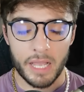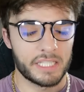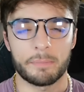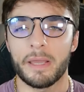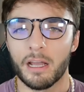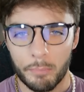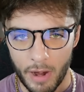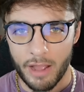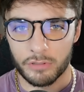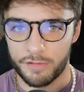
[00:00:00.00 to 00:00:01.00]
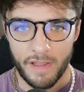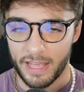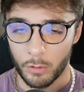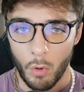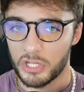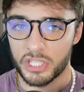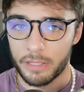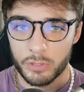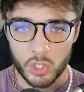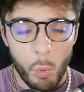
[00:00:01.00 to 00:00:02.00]
It's like being a Browns fan and watching
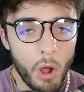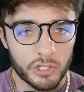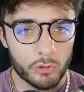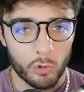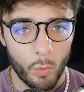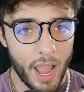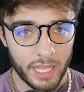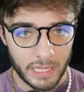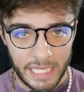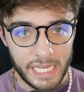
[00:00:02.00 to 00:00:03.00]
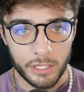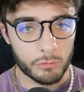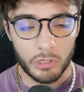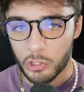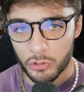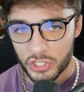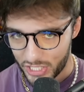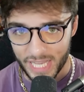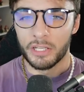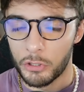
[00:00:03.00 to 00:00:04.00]
them squander away a lead or a good
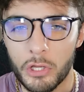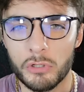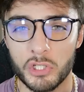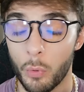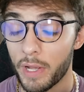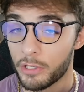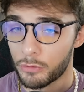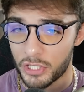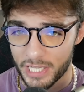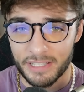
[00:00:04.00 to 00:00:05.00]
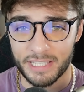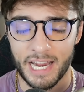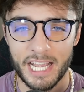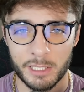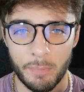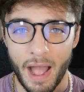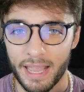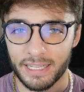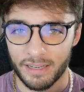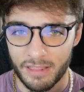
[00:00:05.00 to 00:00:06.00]
season. You're used to it, you're desensitized by
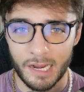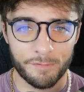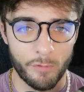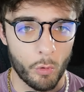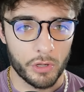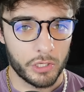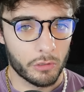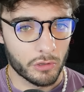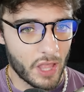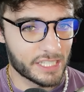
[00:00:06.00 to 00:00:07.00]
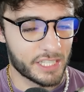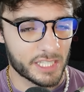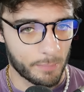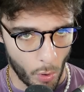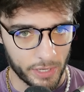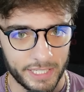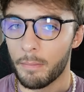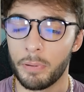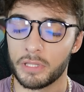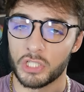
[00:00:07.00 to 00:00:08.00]
it, and therefore you're less
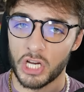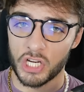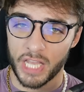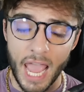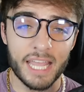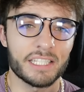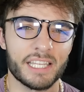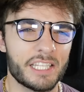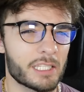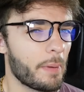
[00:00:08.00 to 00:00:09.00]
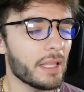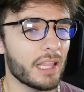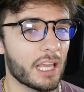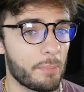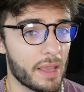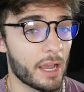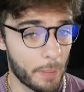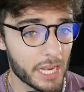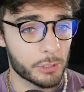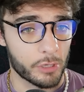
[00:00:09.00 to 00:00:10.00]
disappointed. But the JJK instance is a bit like being a
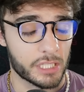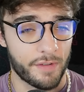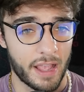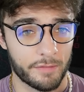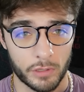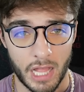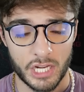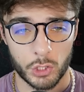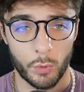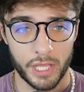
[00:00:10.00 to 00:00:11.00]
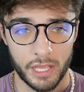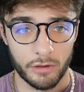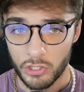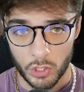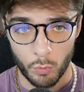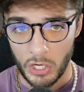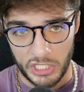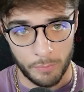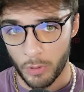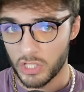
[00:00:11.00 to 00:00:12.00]
Patriots fan for the last 20 years and
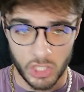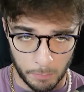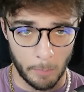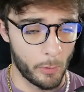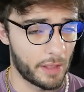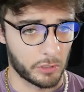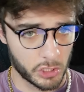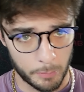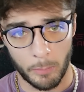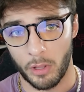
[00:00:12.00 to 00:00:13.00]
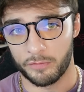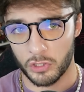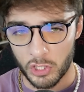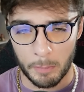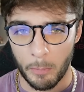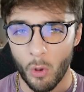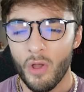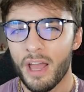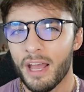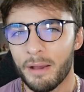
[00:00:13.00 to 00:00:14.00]
watching them win Super Bowl after Super Bowl after Super Bowl.
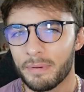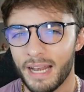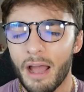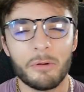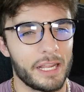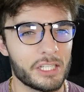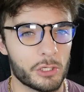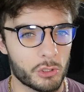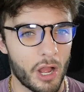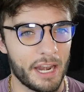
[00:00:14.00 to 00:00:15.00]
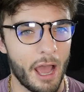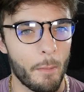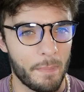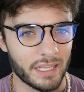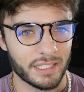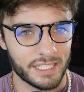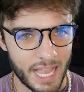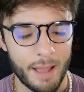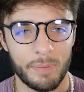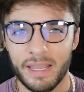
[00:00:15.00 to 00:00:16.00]
But nowadays they're trotting out Bailey
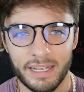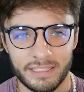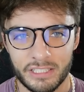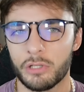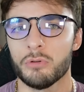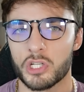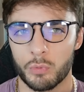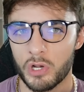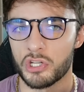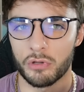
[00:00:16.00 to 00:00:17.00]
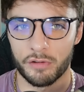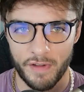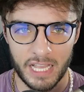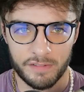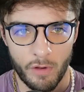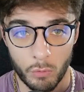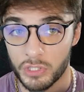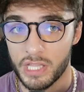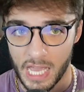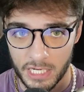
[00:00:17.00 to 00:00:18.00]
Zappe, and you just wish you could fast forward
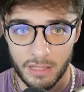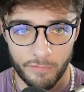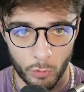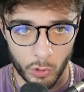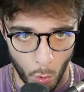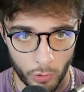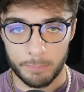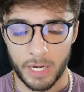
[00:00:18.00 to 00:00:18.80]
to the end of the fourth quarter.